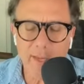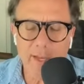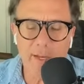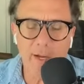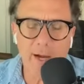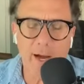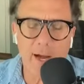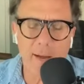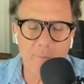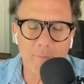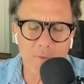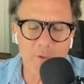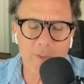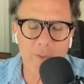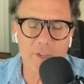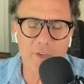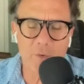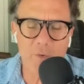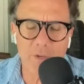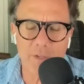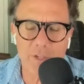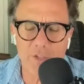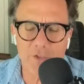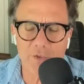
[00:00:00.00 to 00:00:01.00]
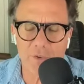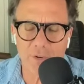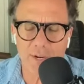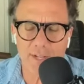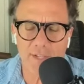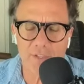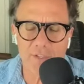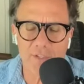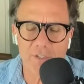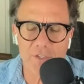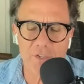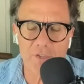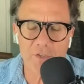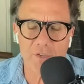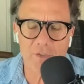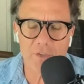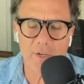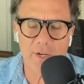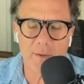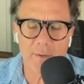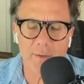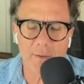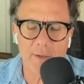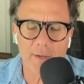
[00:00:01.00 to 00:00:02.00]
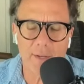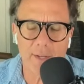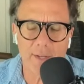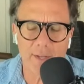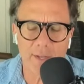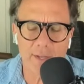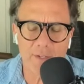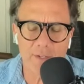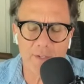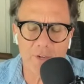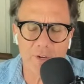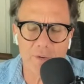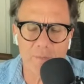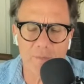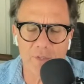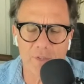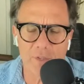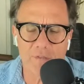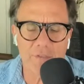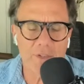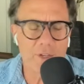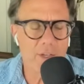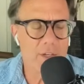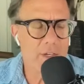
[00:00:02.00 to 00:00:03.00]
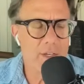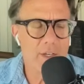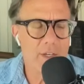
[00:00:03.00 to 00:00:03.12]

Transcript: I'm with you on the trans issue in terms of,